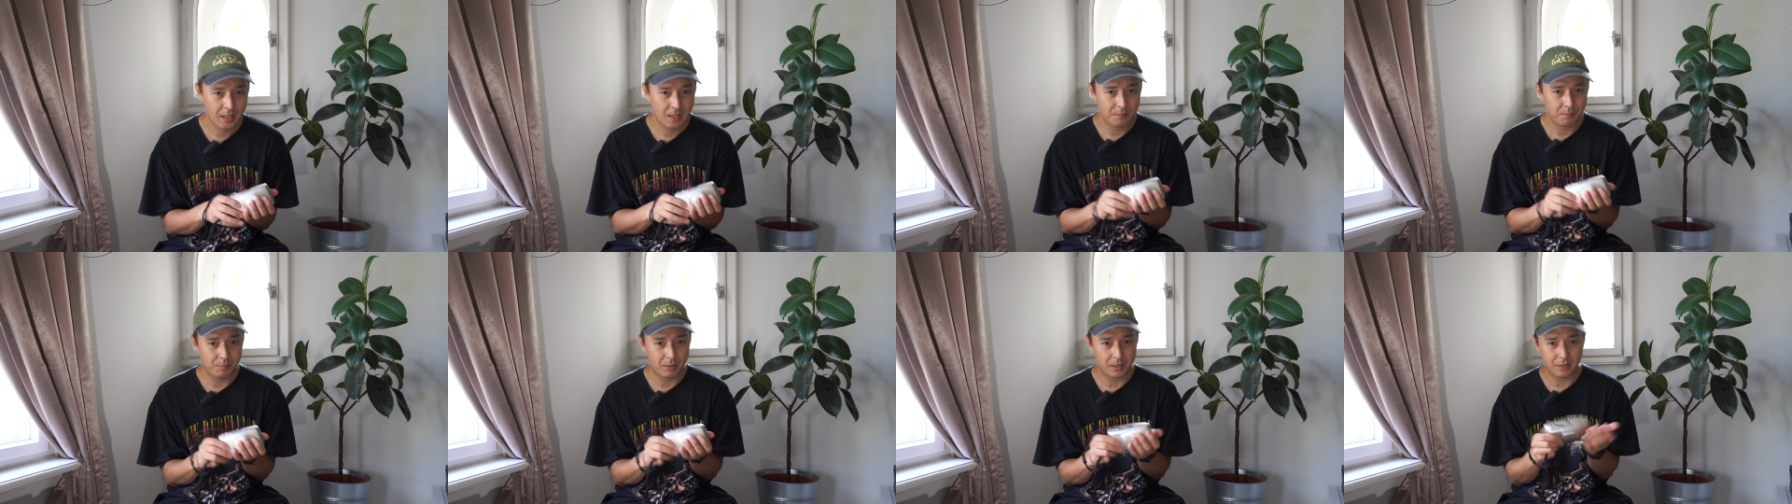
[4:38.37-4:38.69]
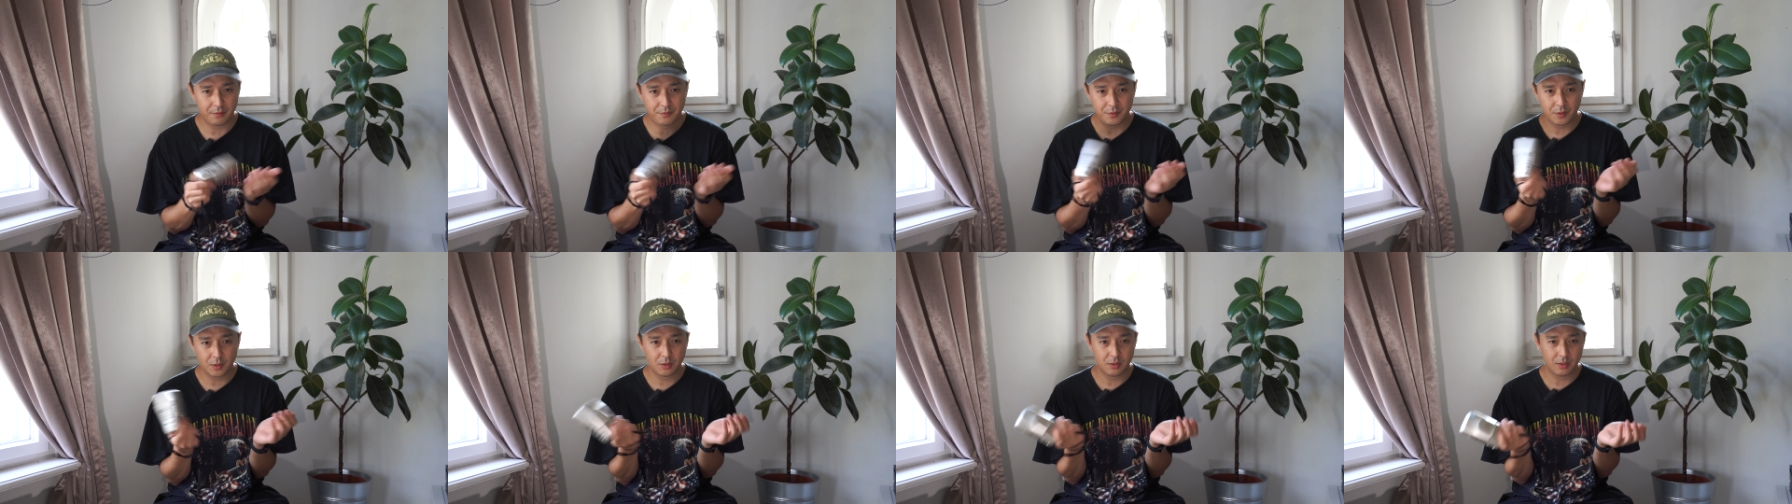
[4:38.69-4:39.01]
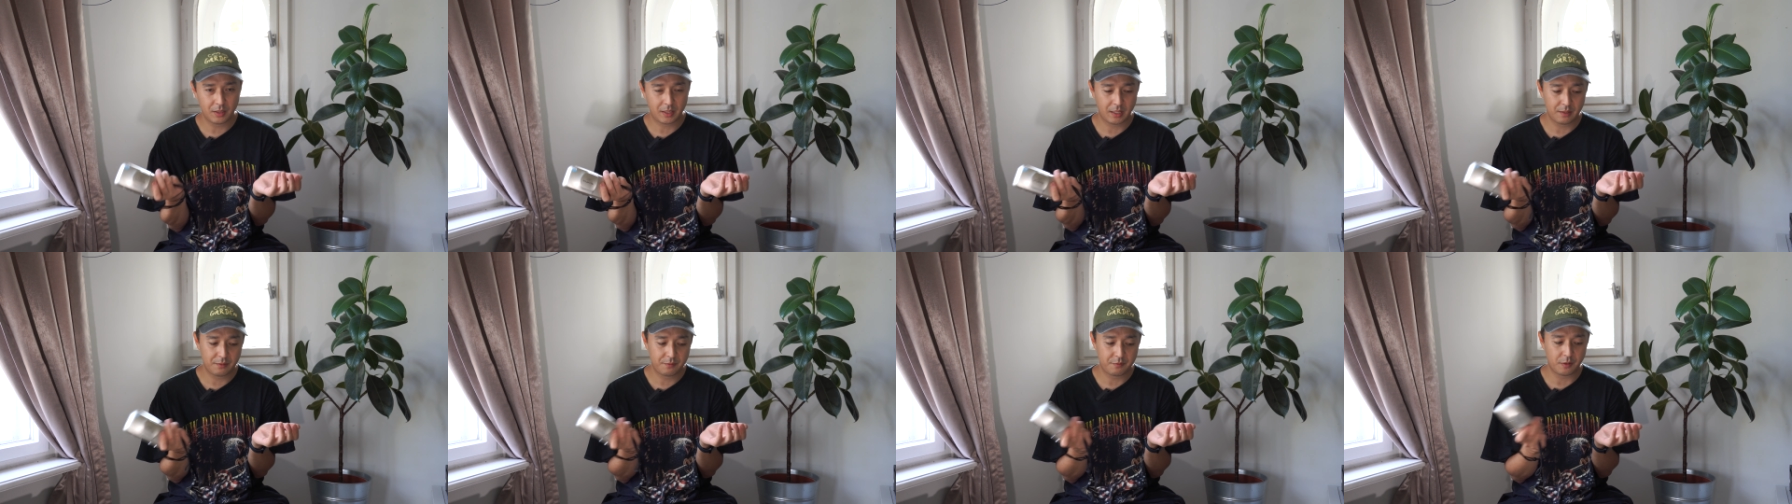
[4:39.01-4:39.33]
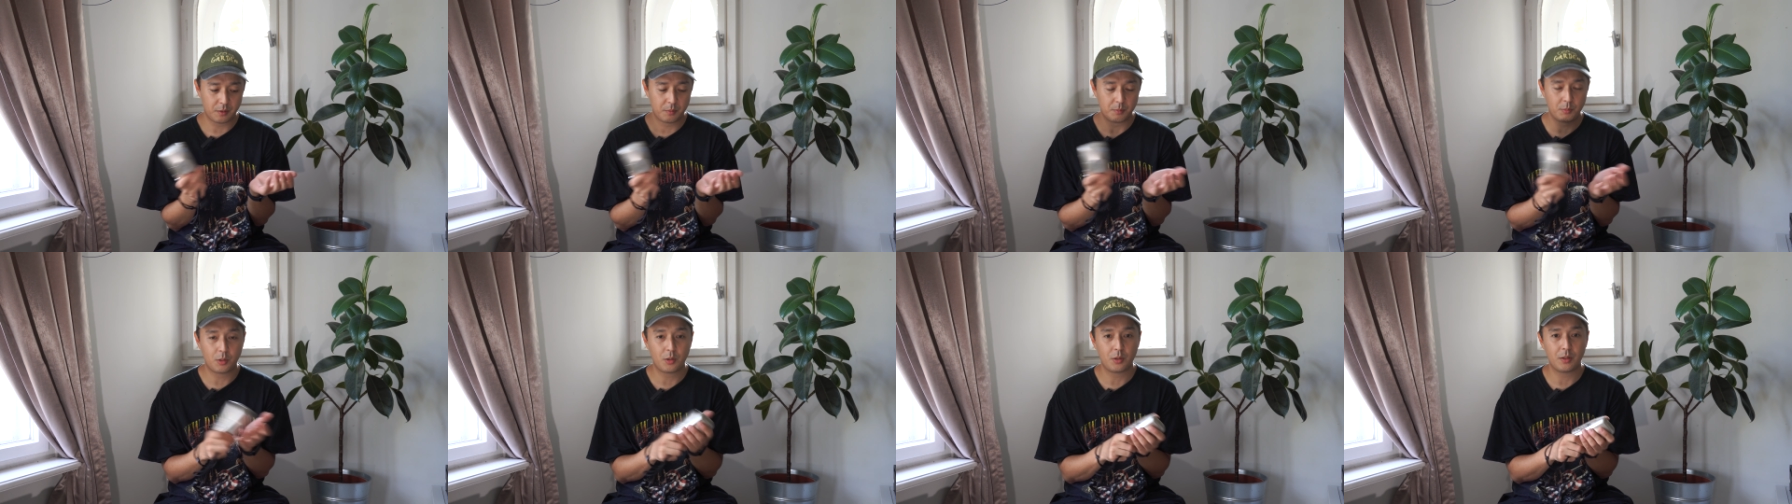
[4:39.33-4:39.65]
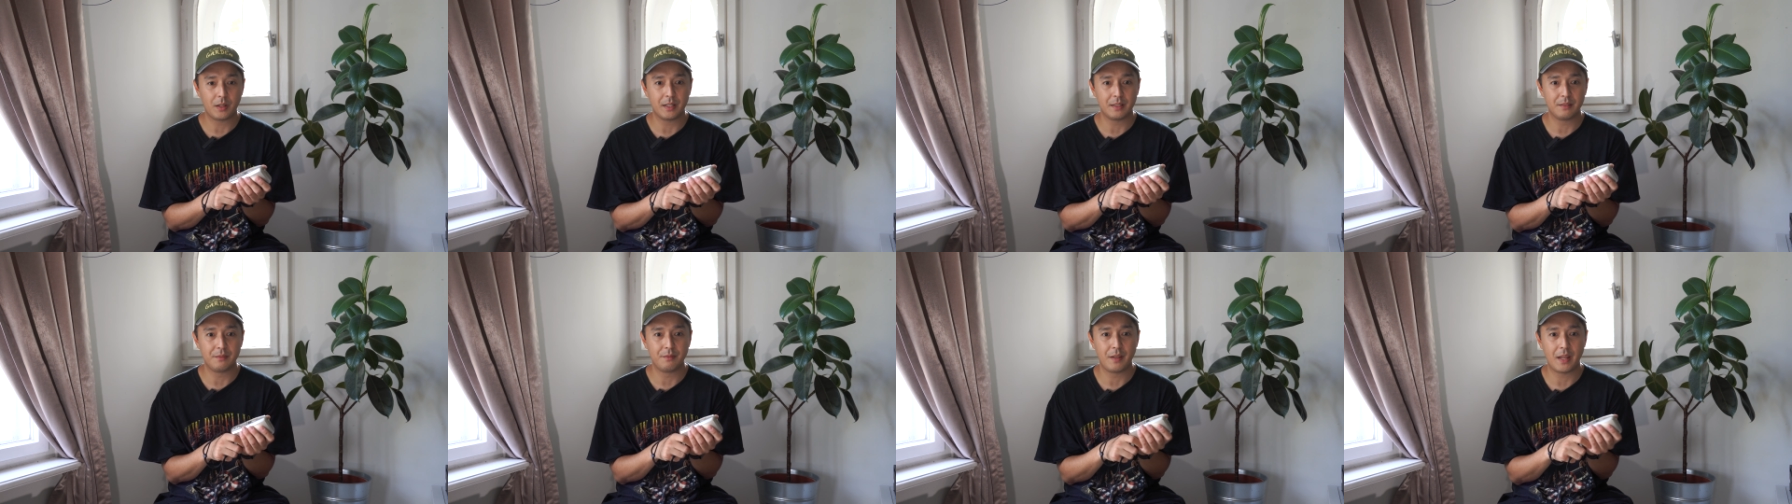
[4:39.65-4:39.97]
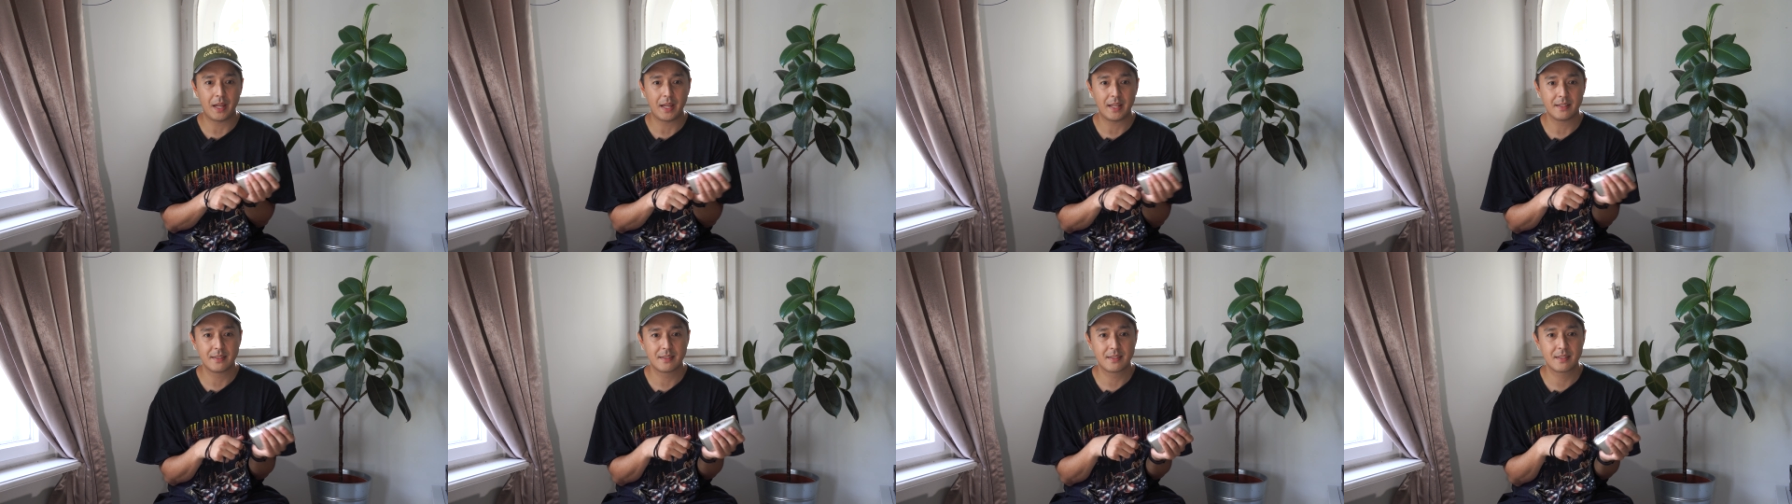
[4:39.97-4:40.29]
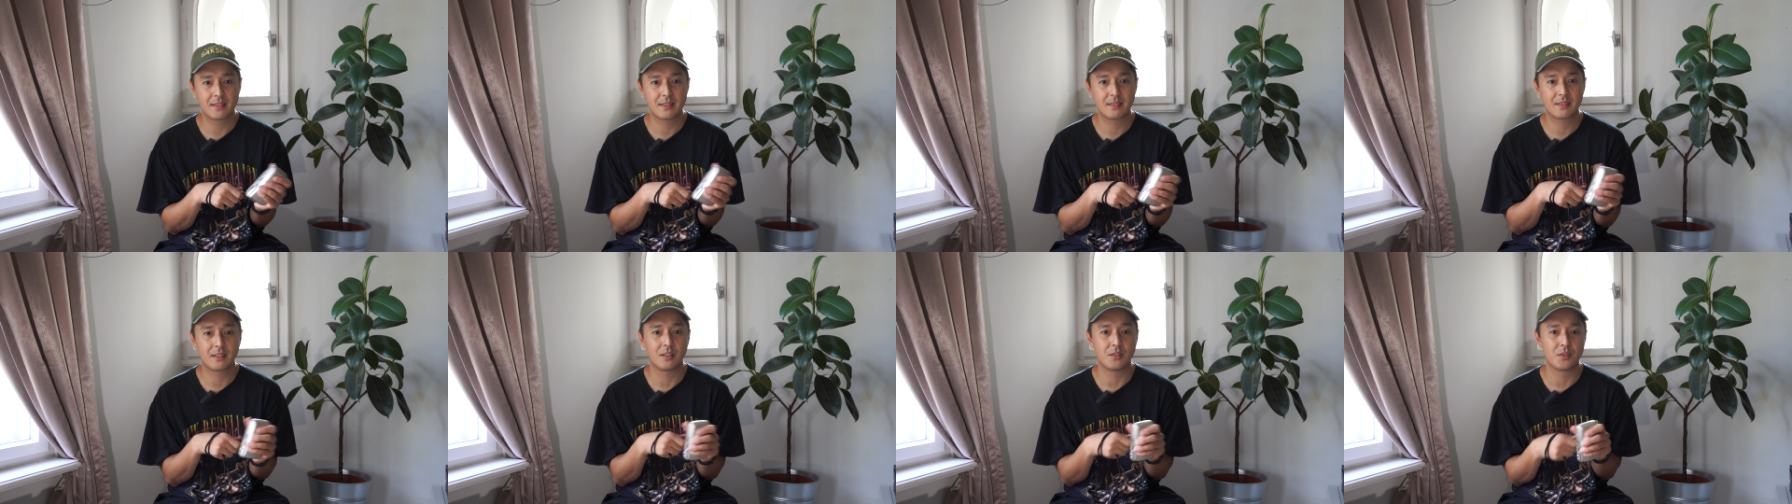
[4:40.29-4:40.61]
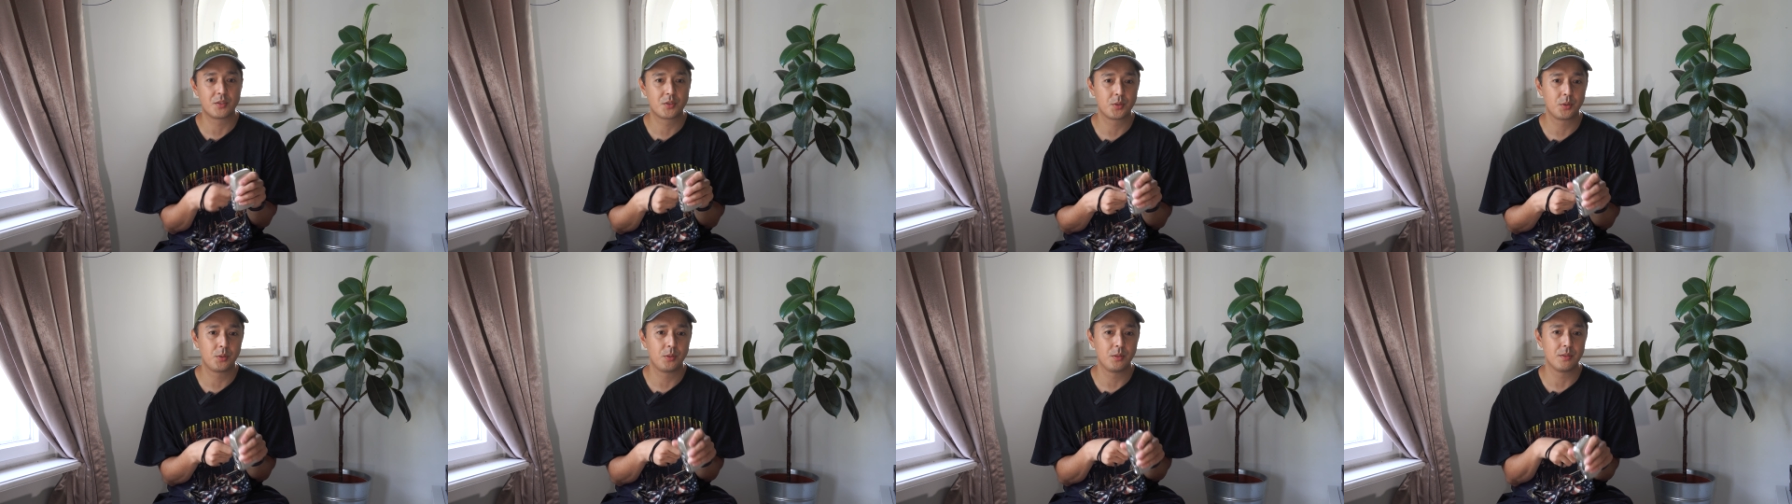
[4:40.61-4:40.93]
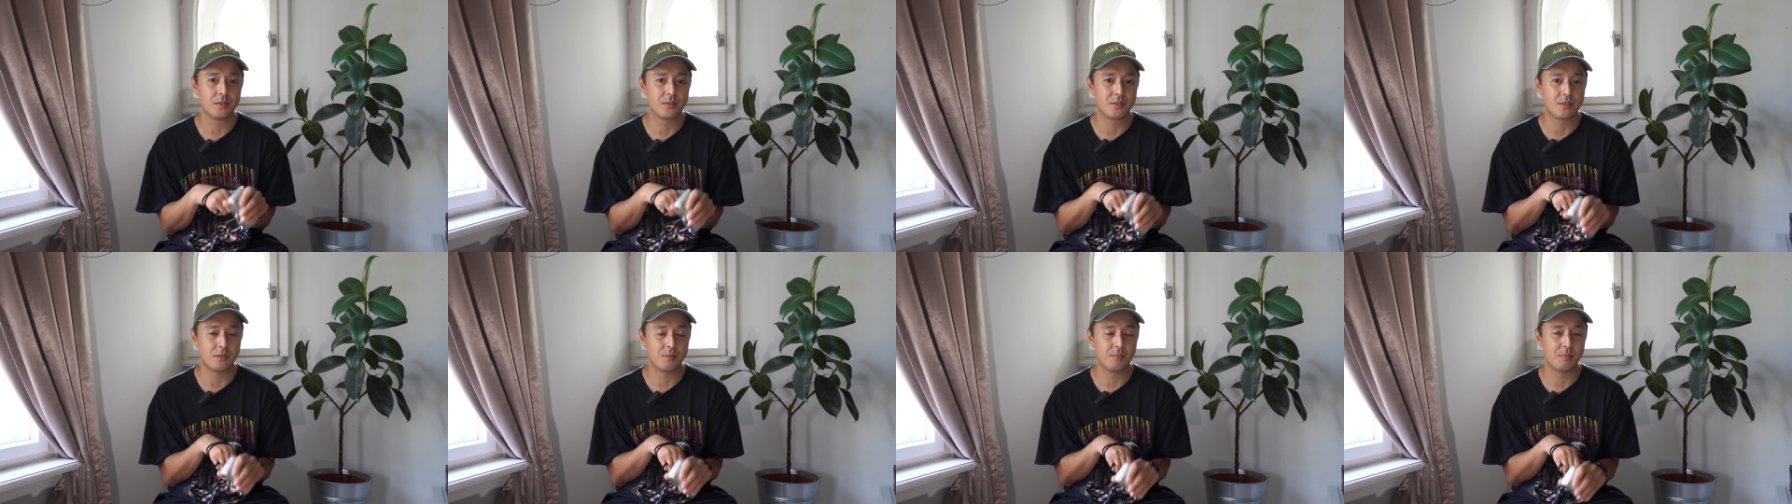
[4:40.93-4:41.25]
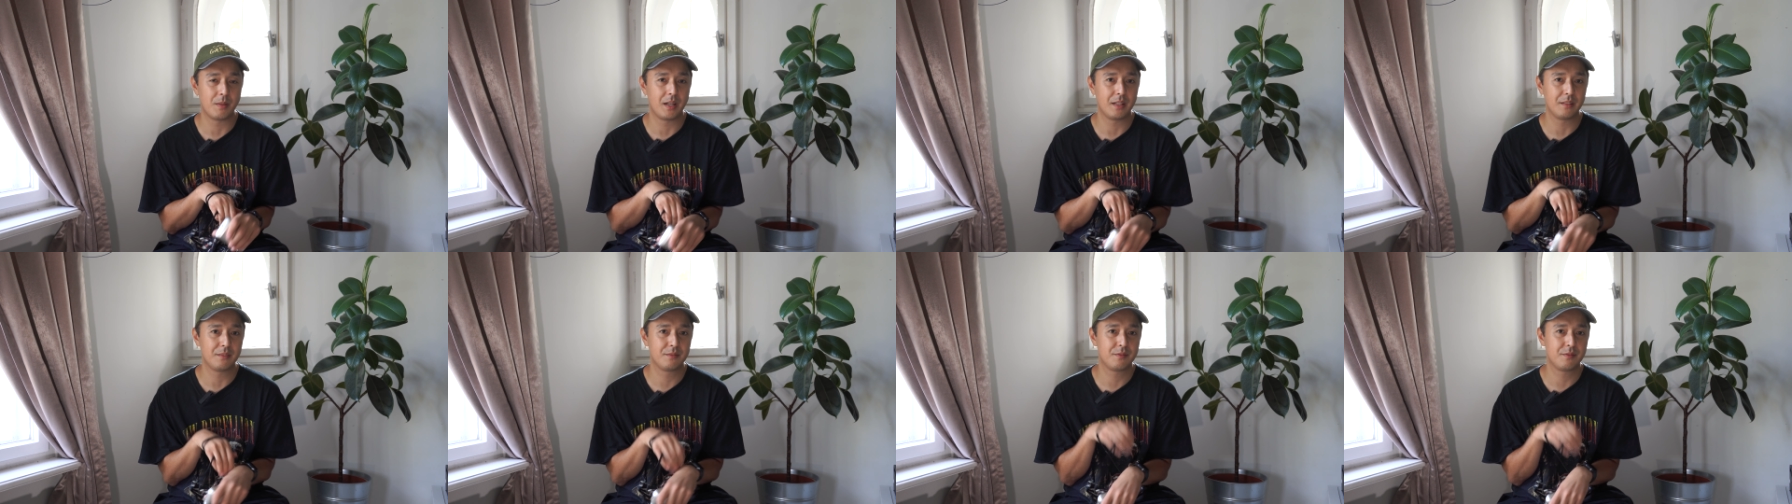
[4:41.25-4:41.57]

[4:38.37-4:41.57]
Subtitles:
But if you're looking for more advanced controls, you might